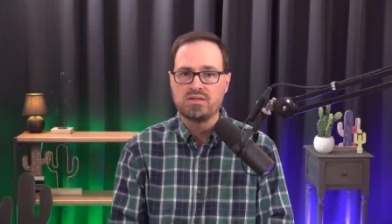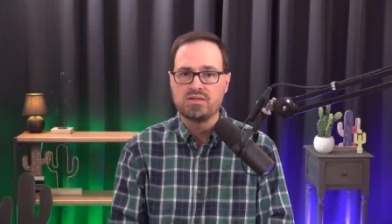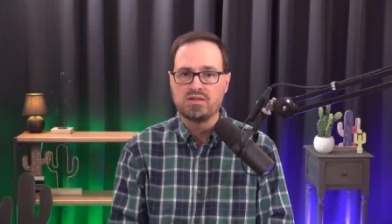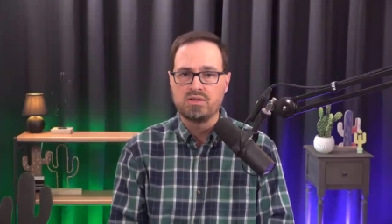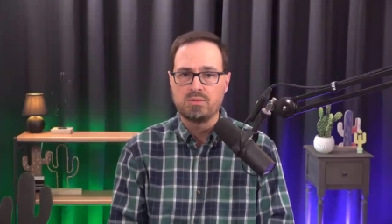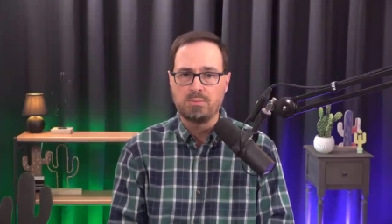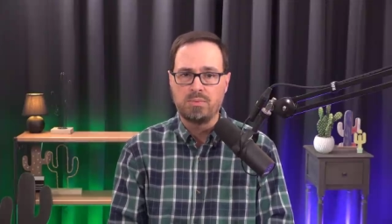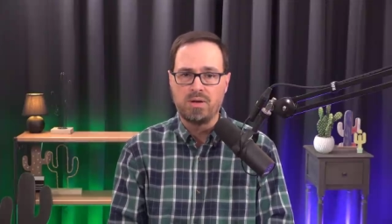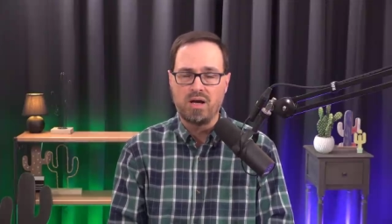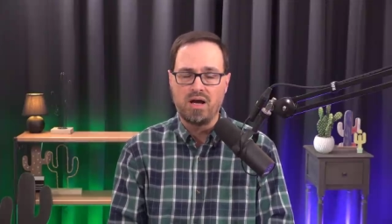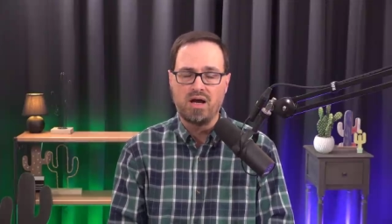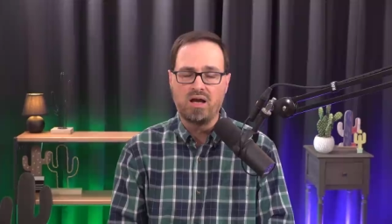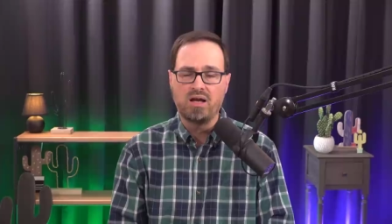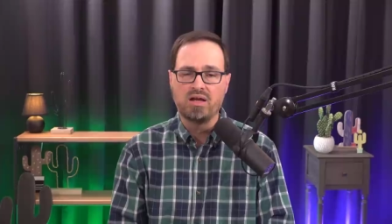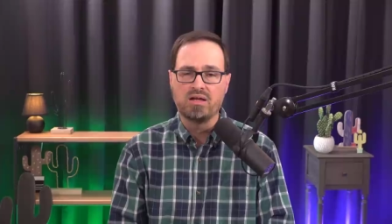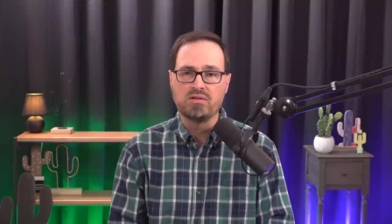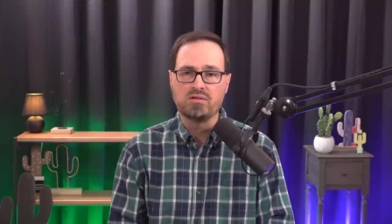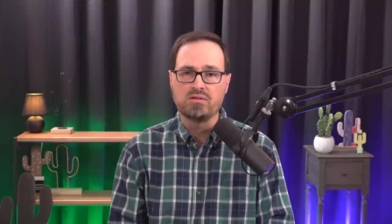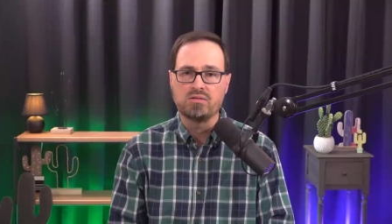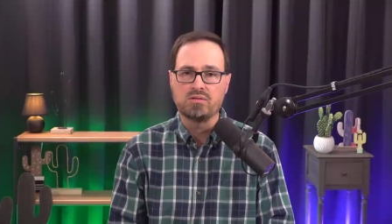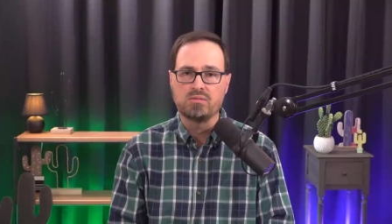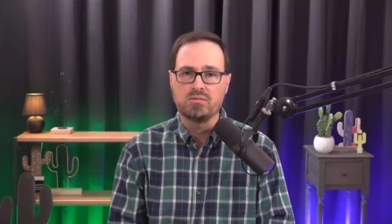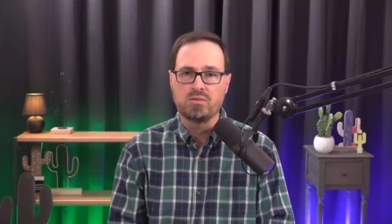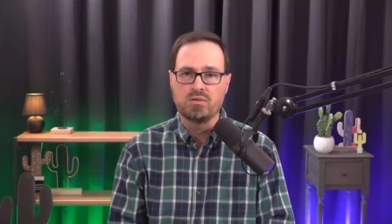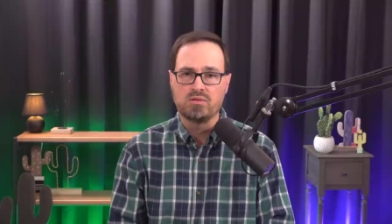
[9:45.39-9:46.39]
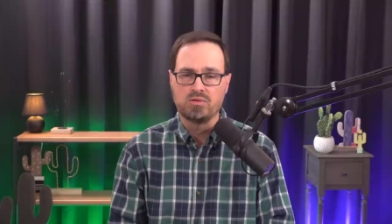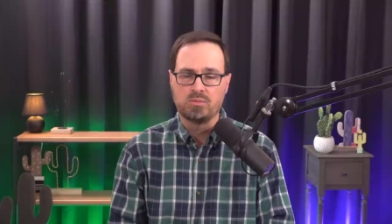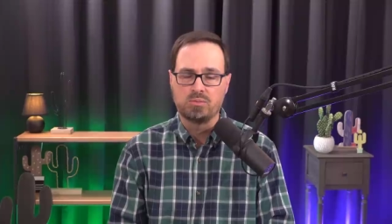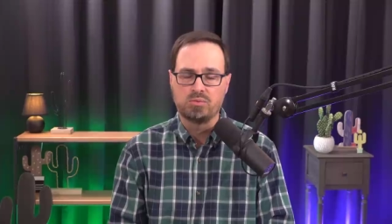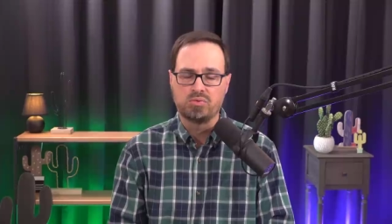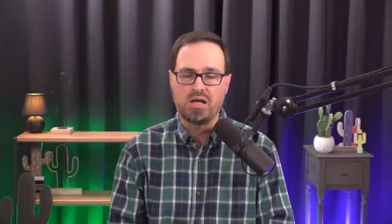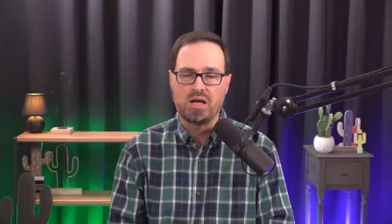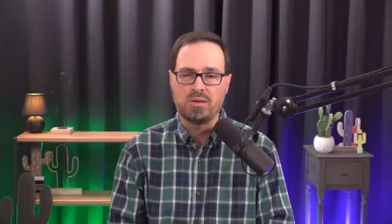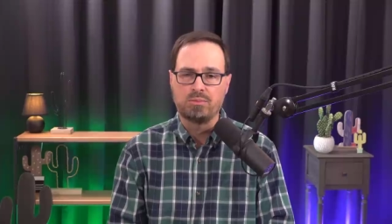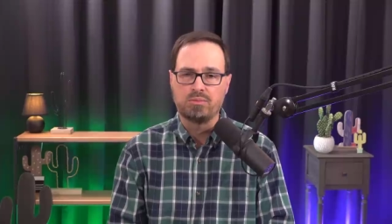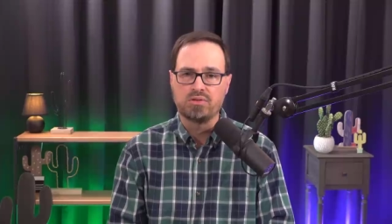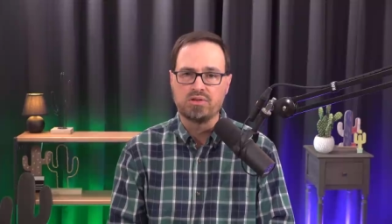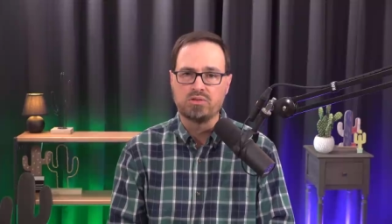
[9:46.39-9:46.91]
the pond on the
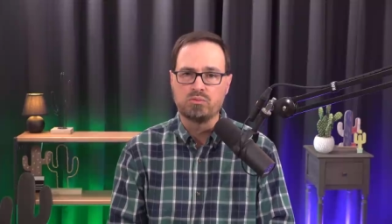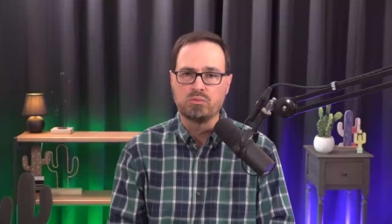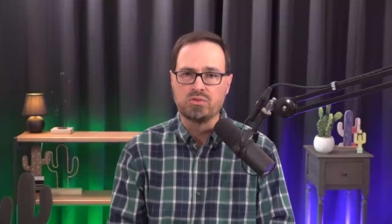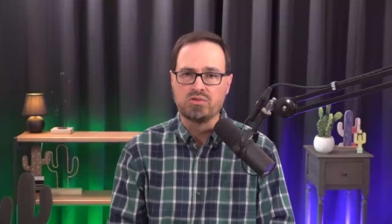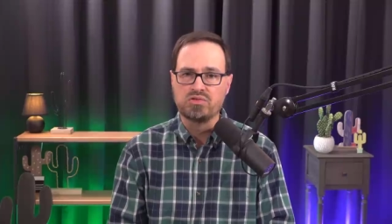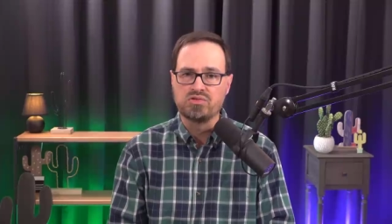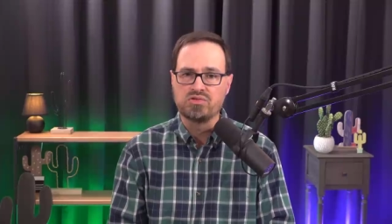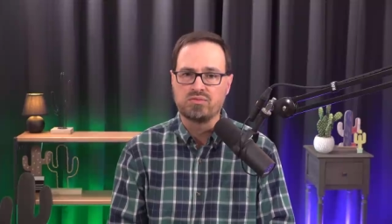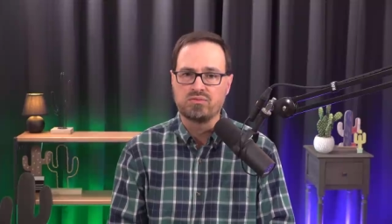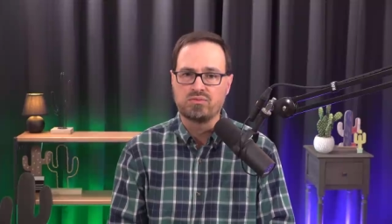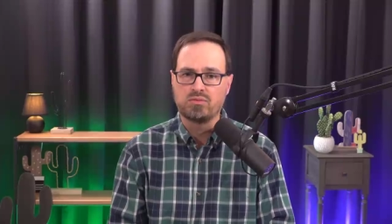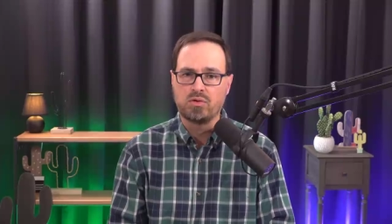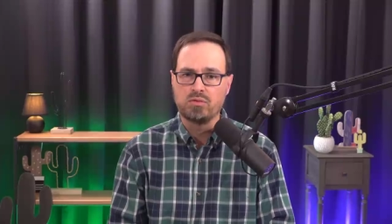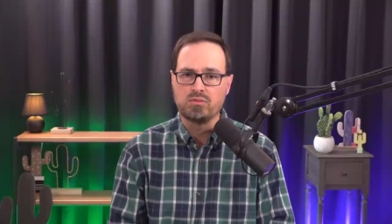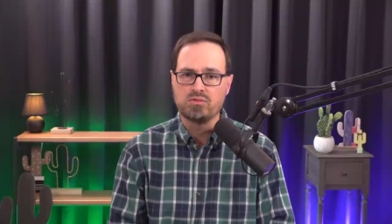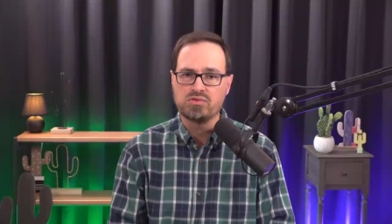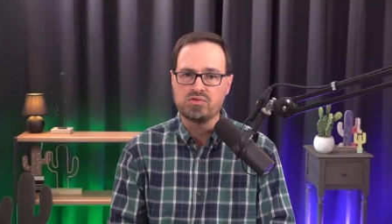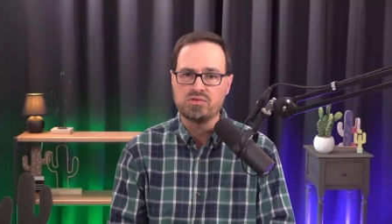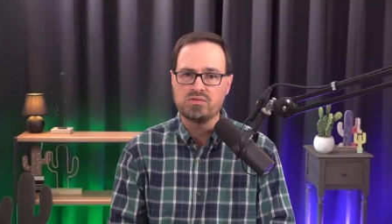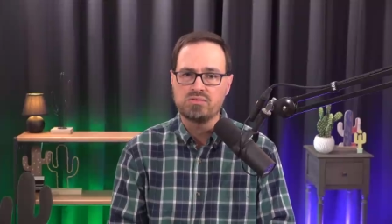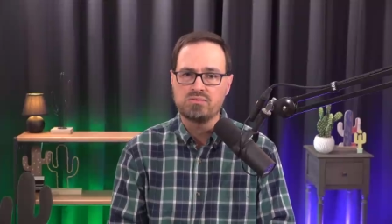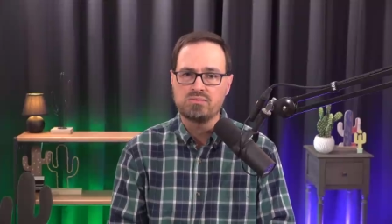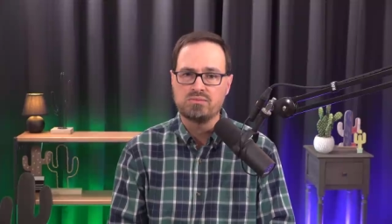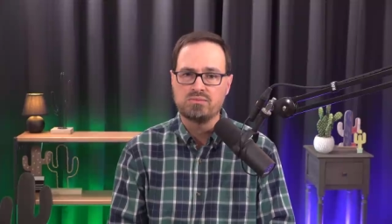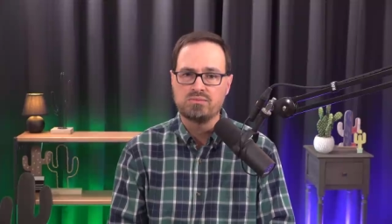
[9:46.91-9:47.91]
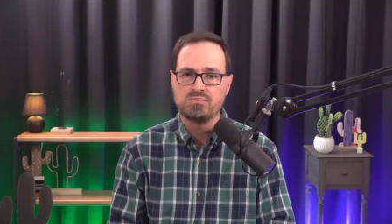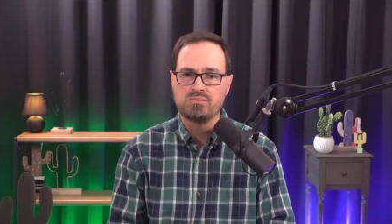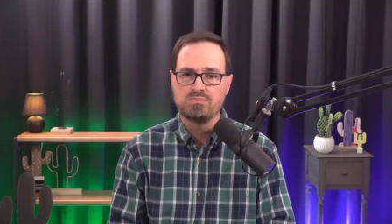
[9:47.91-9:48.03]
property was frozen.